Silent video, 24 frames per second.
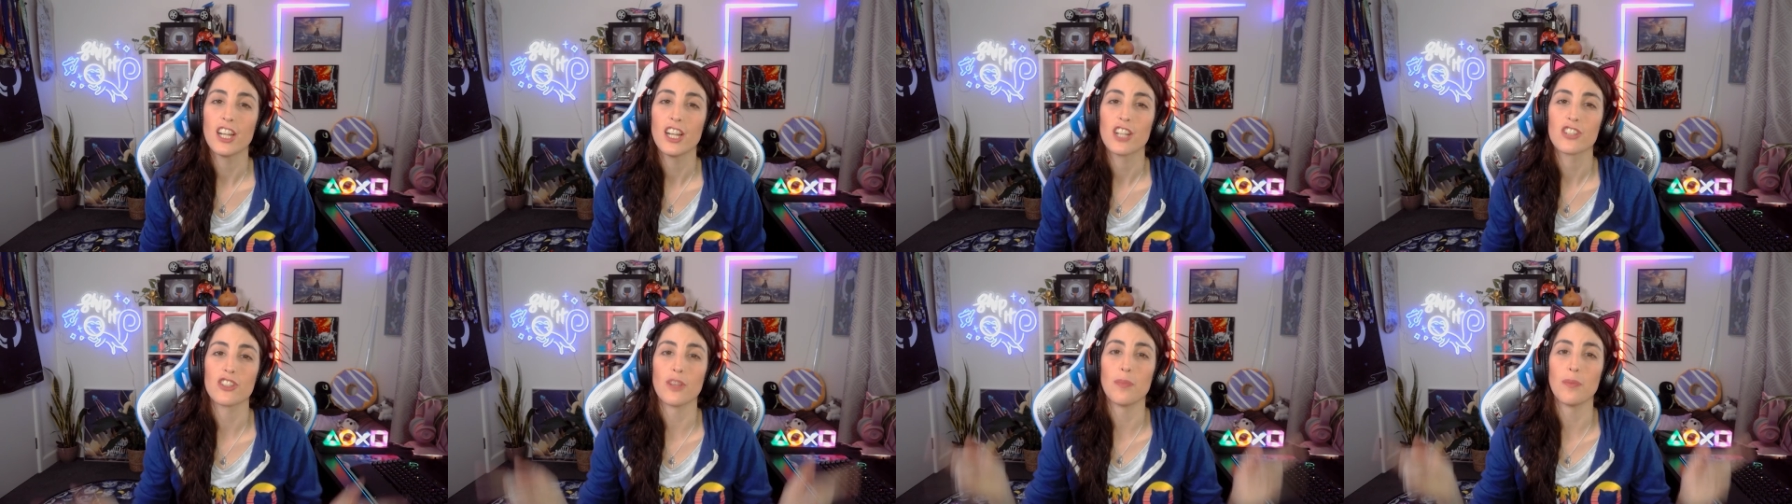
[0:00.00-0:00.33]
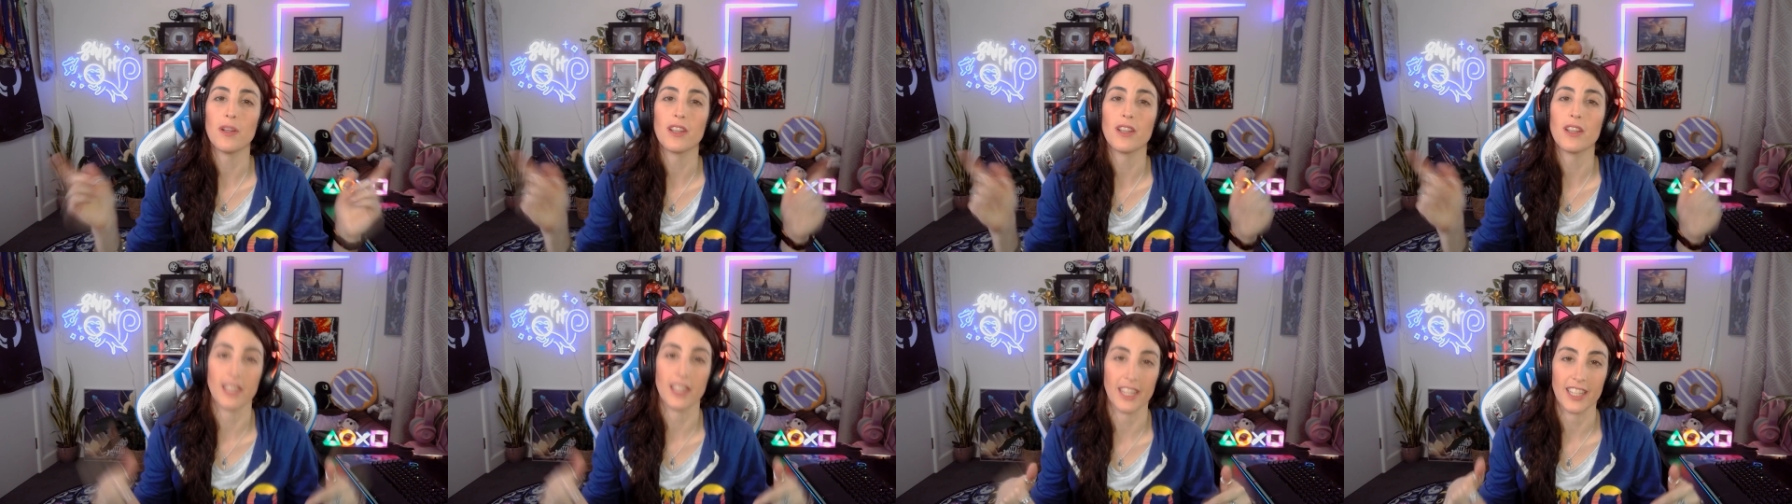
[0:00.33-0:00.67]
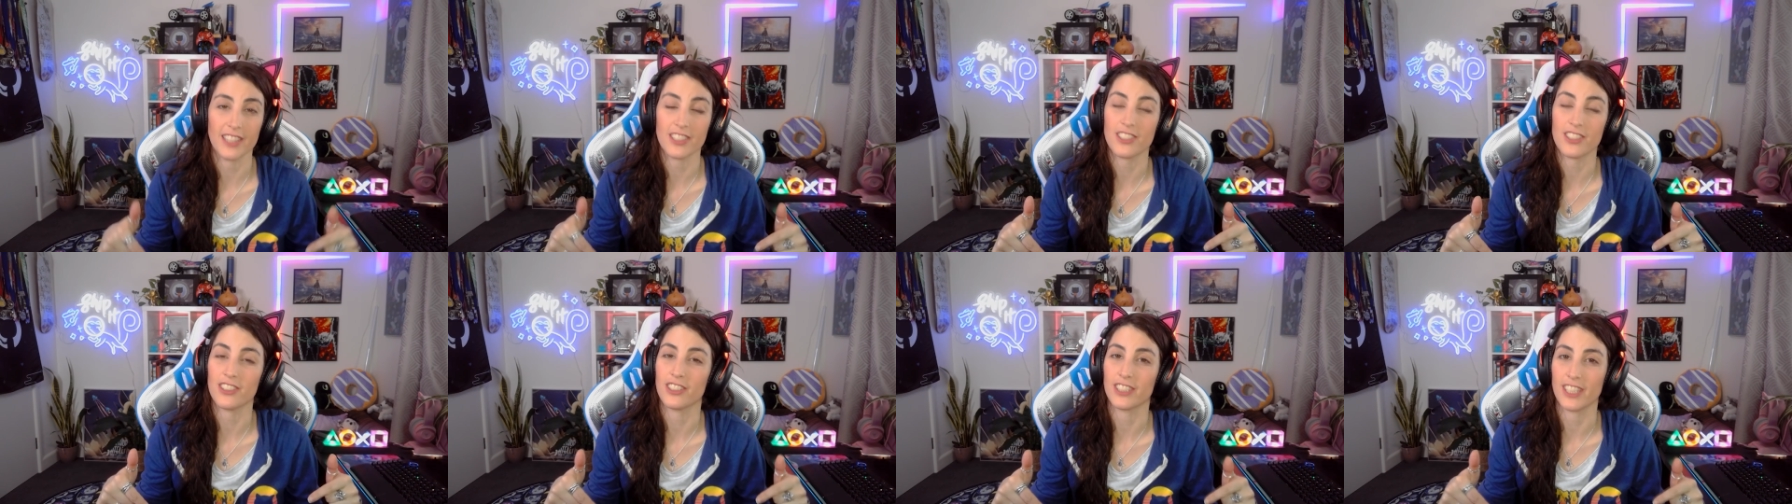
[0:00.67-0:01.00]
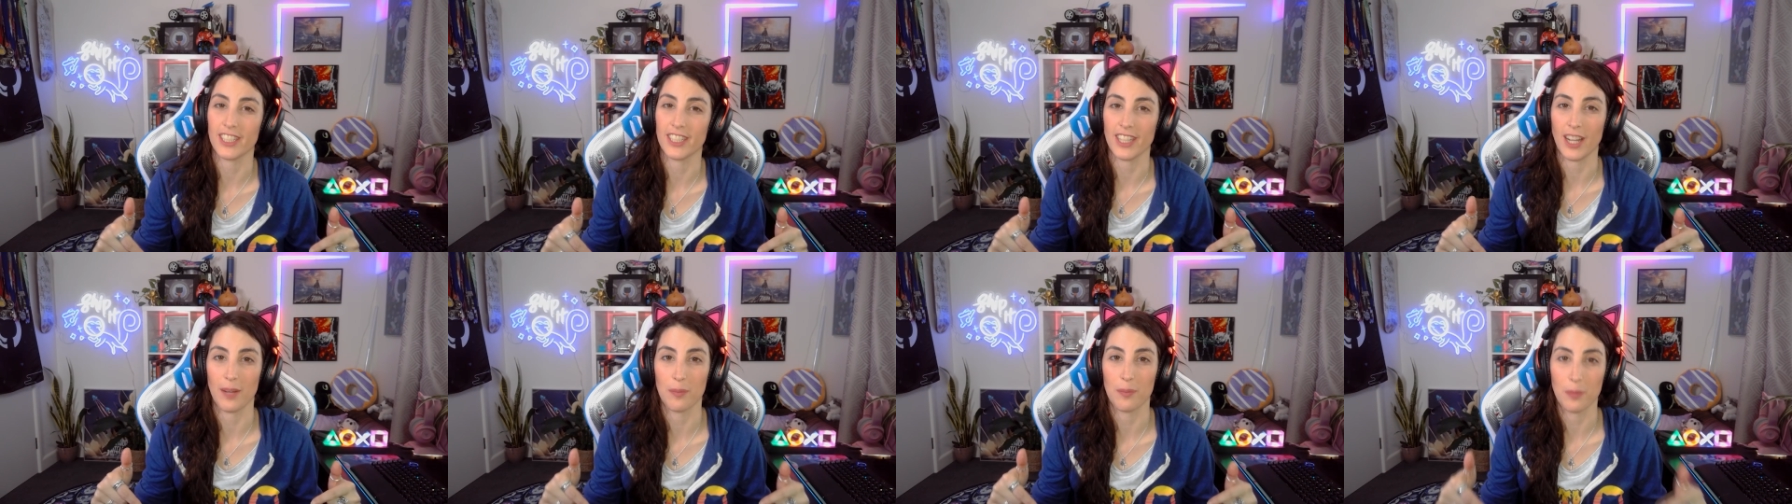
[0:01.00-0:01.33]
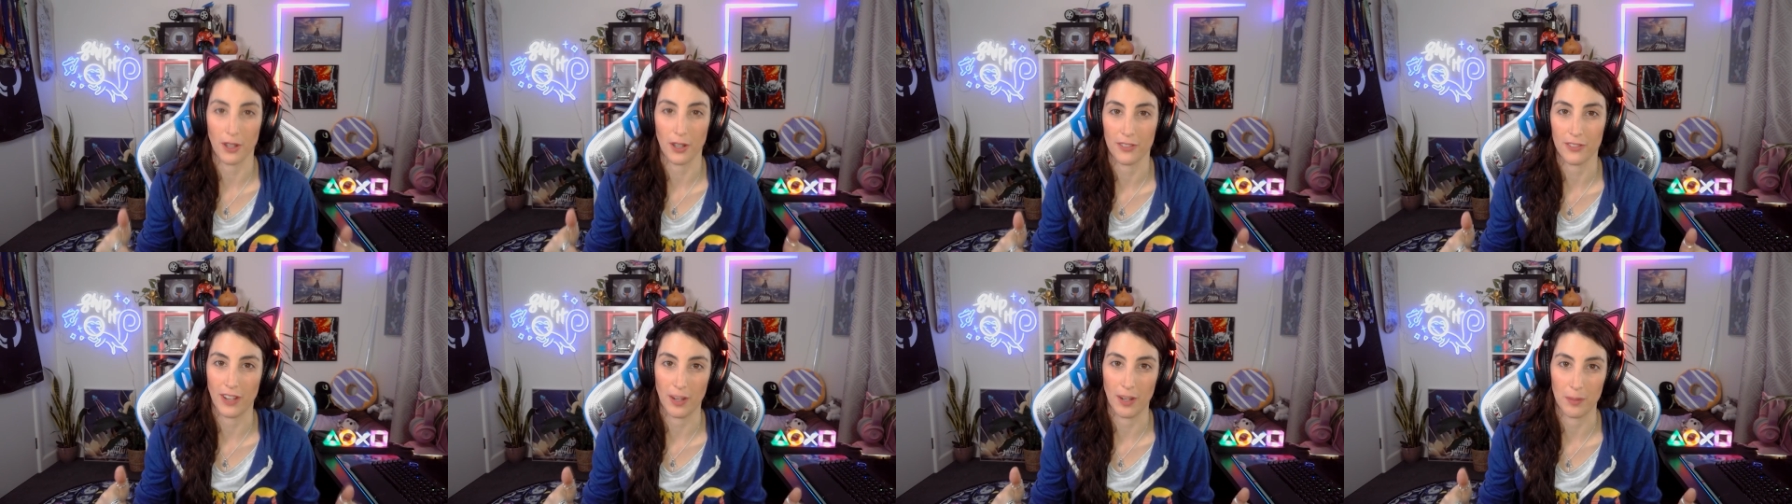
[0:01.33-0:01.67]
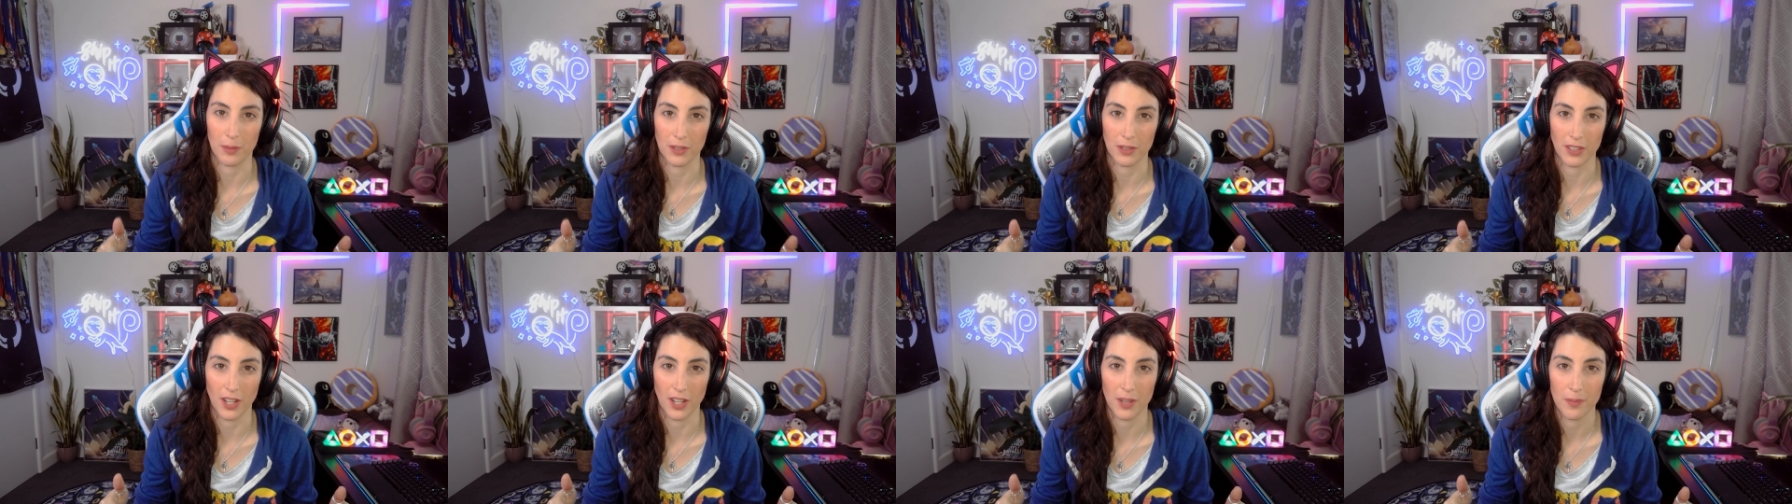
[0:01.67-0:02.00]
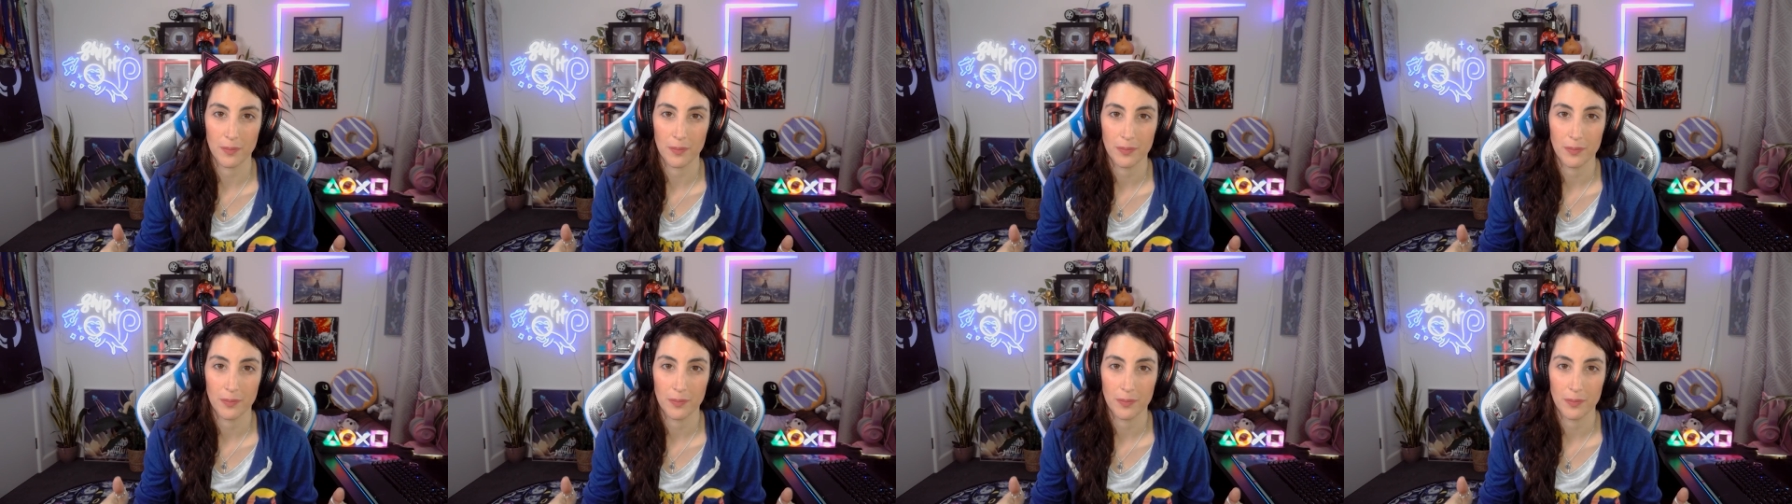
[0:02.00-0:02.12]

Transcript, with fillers: drop a link to your GitHub profile below.